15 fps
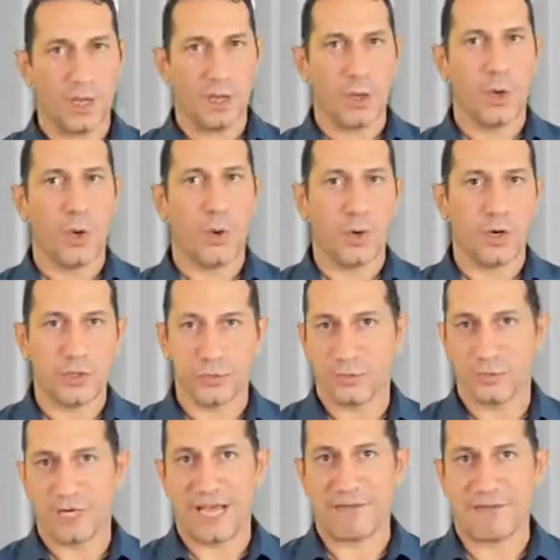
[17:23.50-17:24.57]
when you
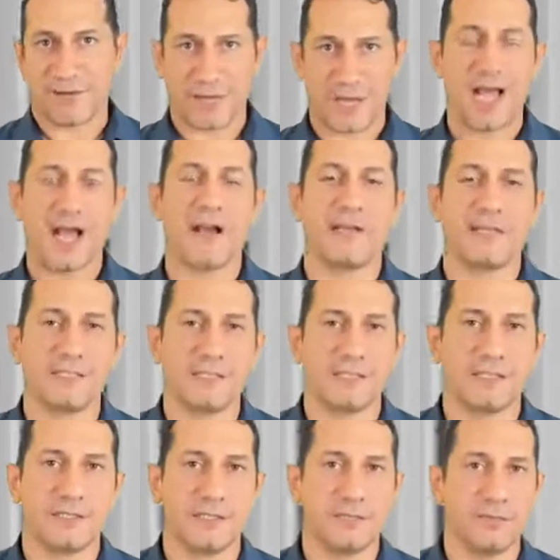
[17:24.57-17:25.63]
drive a car, it's
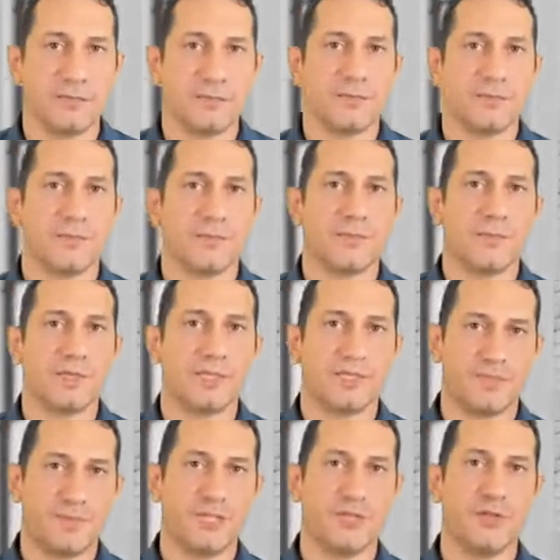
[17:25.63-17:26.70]
the
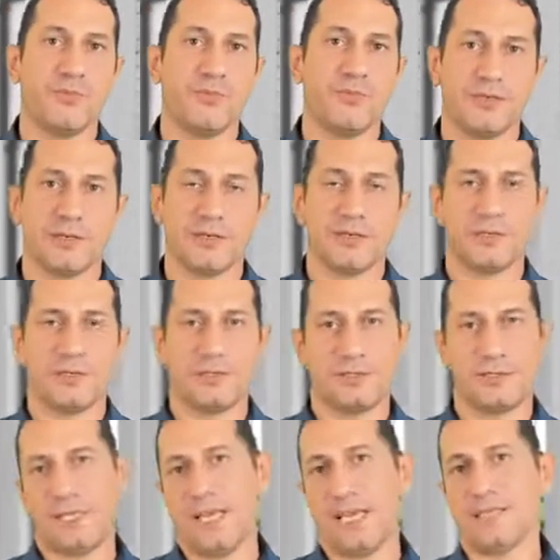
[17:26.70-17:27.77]
speedometer
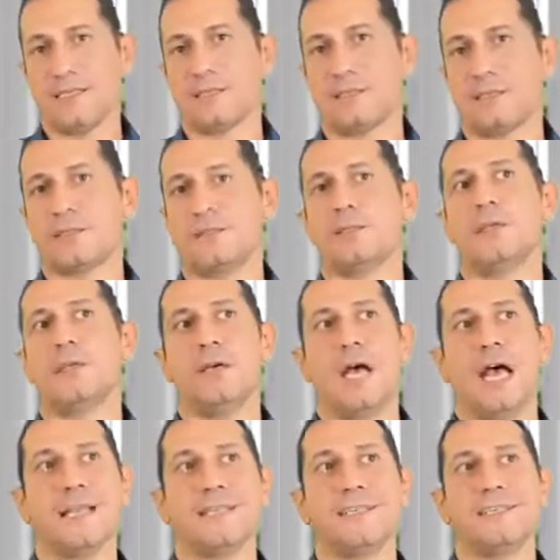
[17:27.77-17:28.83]
says
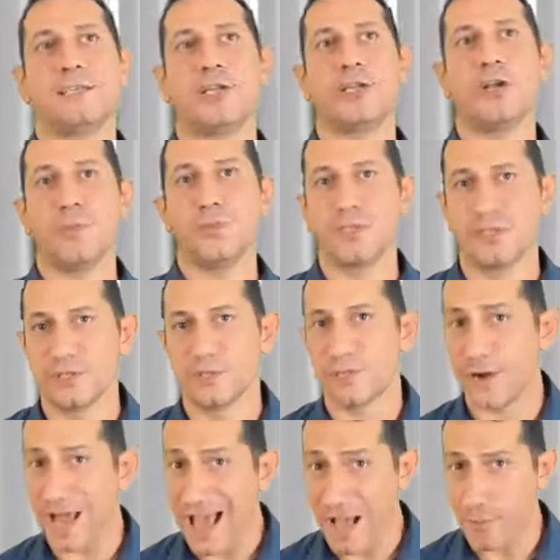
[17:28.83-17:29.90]
100 kilometers per
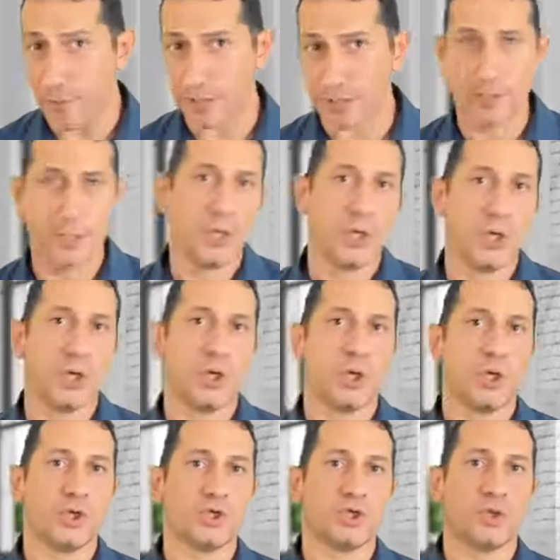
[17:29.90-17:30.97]
hour.
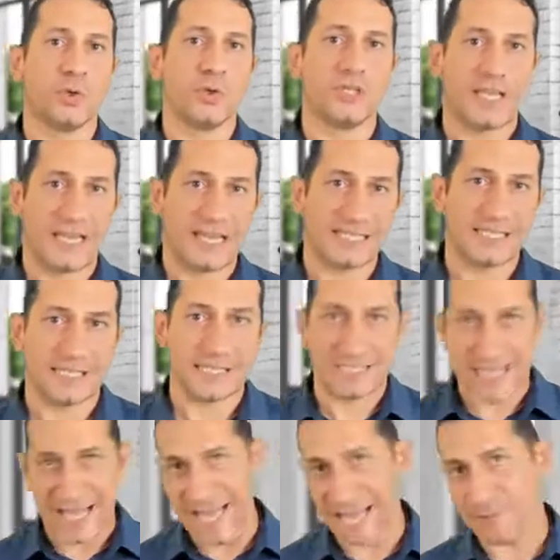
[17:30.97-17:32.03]
So it has the
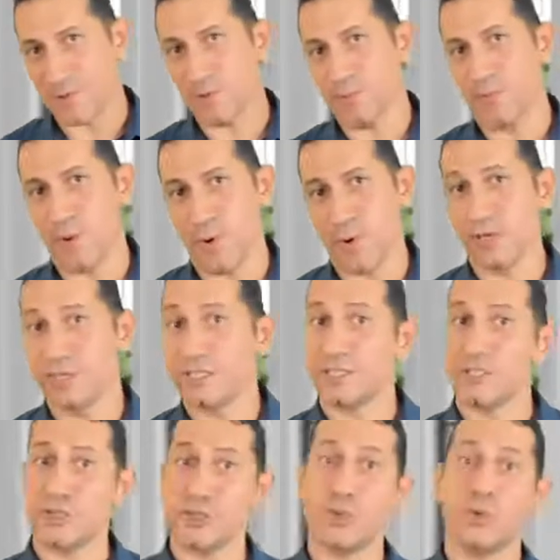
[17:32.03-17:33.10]
time component and
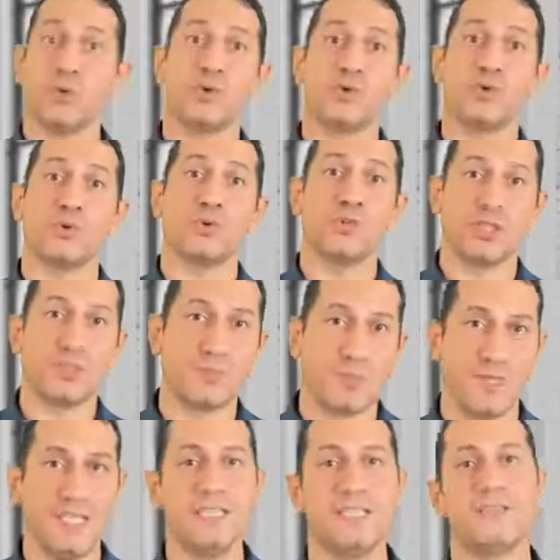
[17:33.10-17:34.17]
shows you the
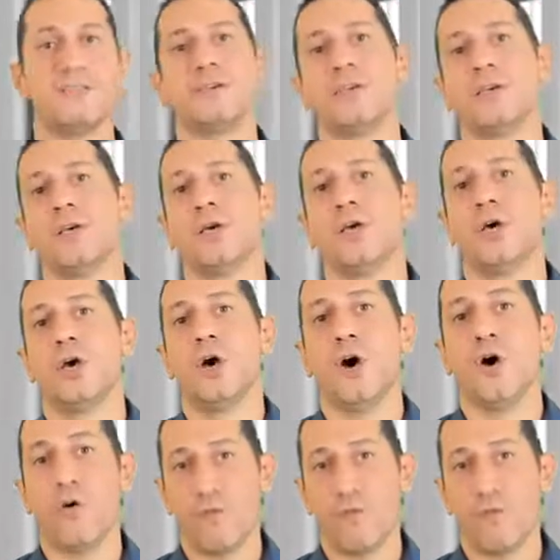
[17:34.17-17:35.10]
speed of a